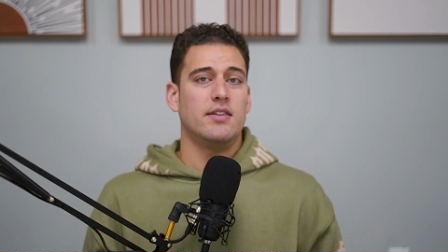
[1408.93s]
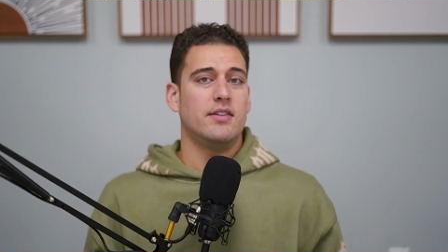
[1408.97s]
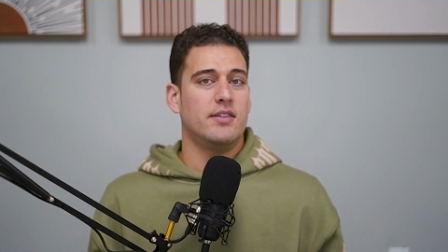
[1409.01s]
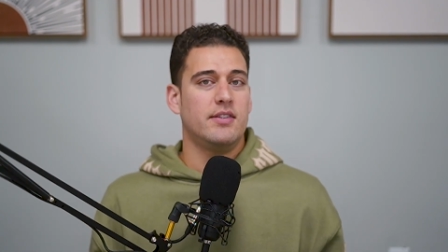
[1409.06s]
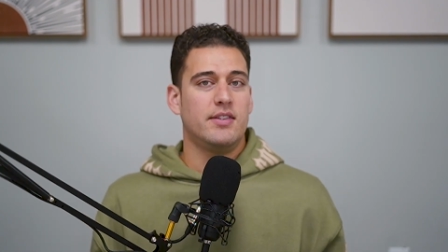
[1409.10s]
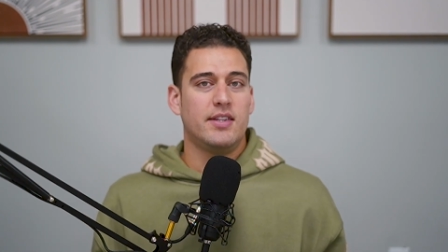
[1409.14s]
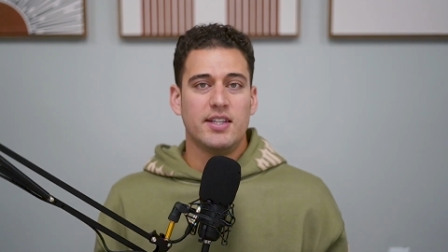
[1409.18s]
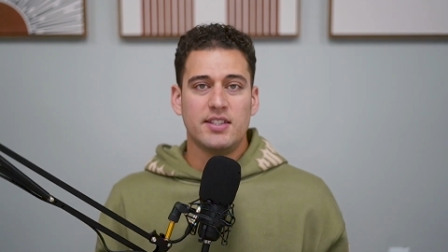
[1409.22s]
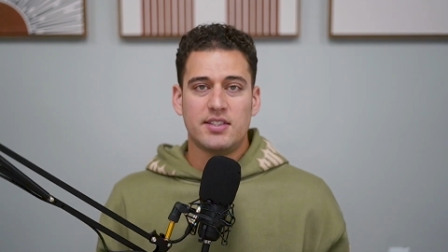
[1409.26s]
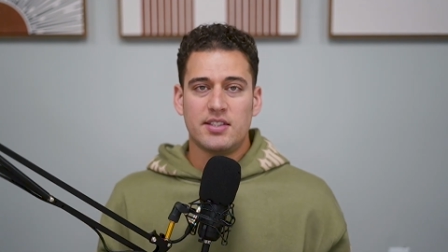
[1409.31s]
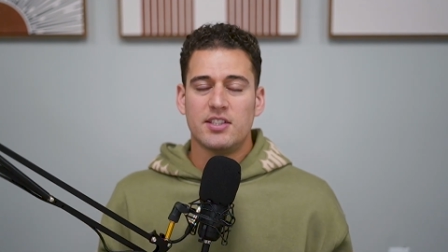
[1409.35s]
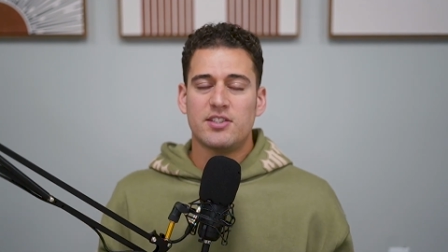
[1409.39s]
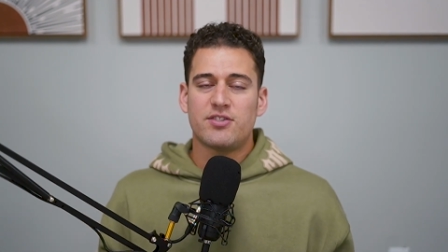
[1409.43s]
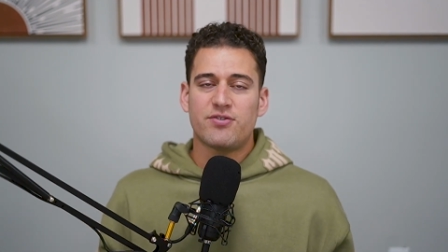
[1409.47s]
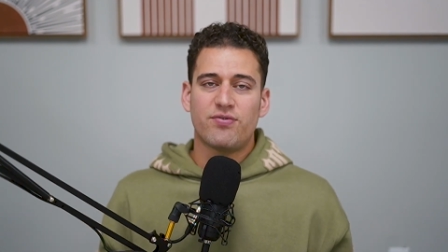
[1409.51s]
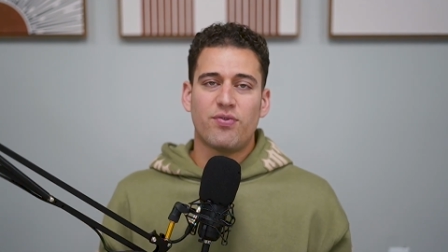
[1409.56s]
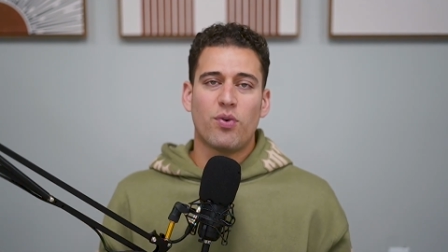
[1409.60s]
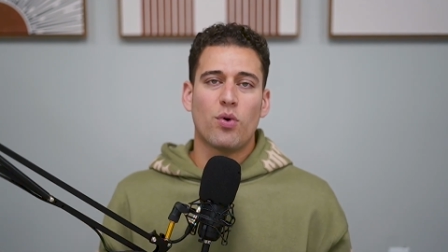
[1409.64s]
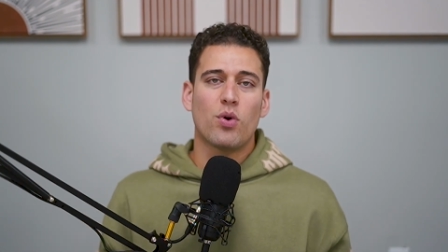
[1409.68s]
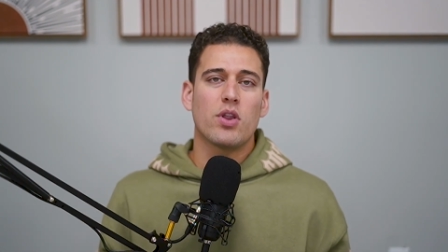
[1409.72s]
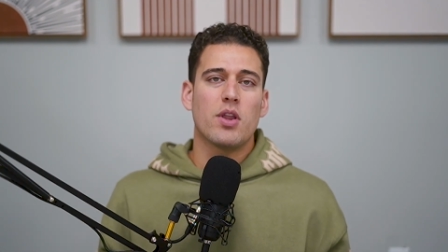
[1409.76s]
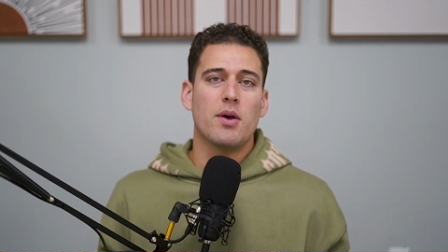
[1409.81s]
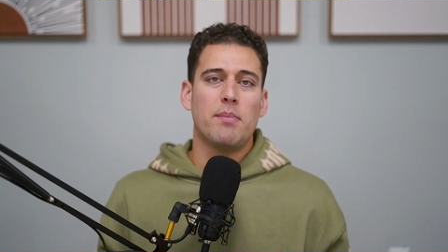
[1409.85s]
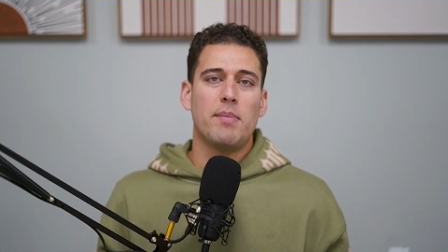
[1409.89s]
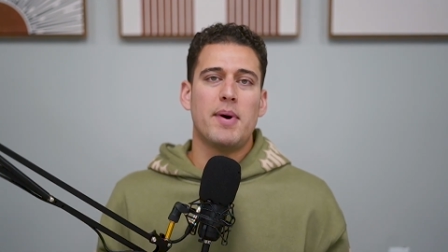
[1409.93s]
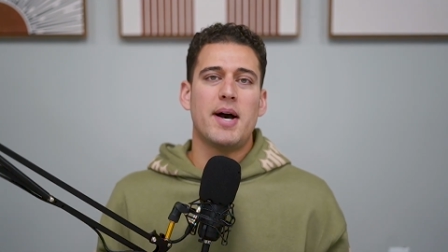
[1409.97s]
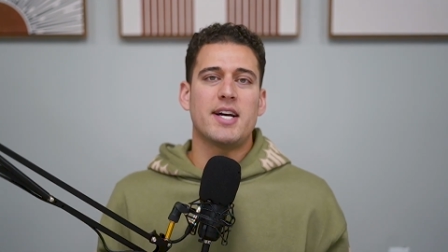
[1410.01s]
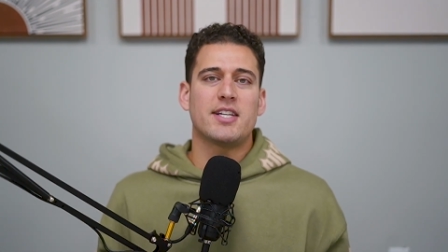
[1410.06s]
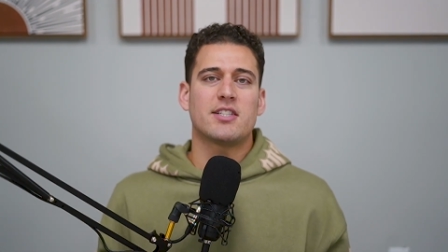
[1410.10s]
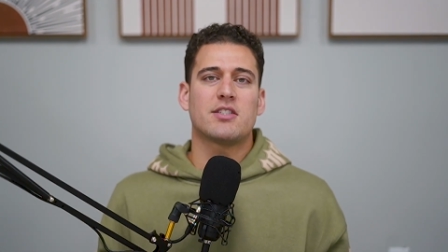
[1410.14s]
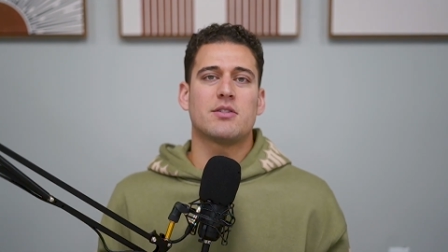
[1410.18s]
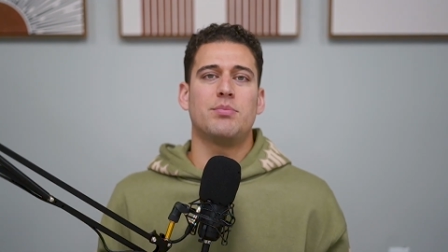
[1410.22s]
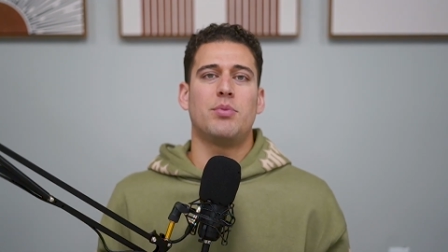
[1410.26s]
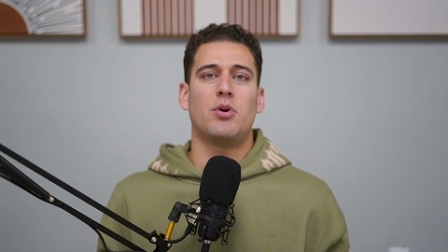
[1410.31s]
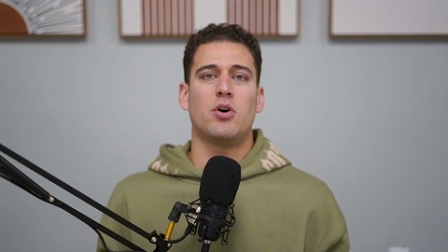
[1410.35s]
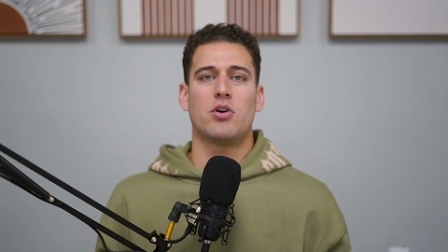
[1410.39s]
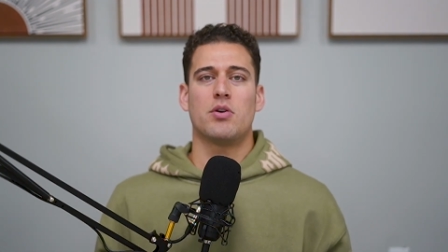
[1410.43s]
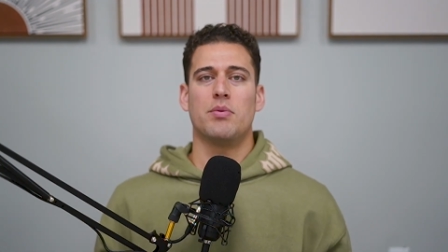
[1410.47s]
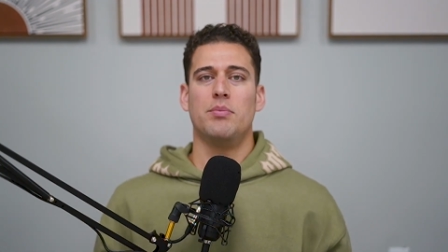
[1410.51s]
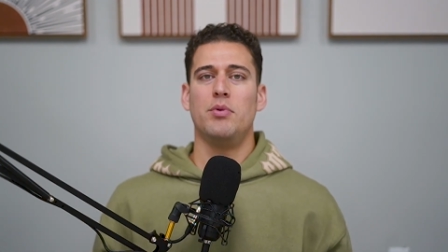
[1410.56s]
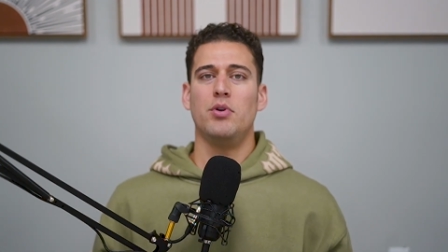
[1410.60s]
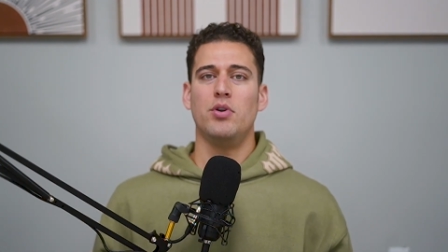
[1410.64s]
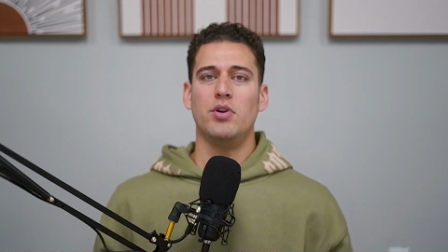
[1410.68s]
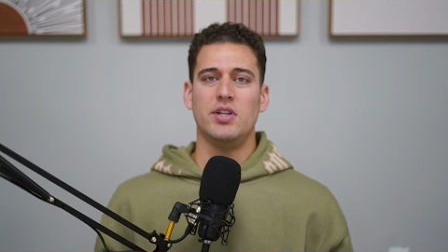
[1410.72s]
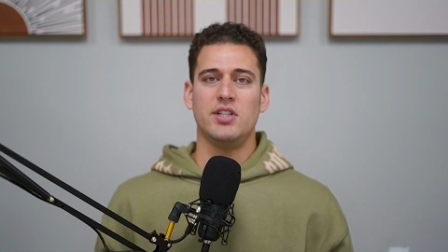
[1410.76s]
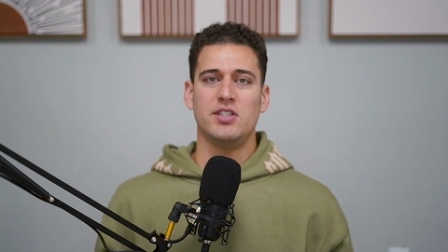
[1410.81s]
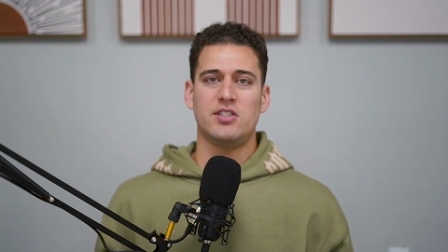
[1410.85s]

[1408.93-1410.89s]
This is for the basketball community.